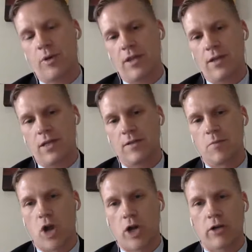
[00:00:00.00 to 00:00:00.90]
But I think as a
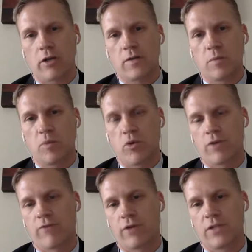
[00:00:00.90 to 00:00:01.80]
marketer, it's
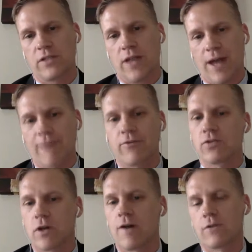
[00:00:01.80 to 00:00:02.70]
important for us to have
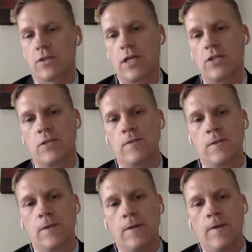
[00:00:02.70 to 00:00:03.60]
those
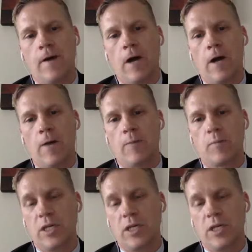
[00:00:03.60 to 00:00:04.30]
conversations um,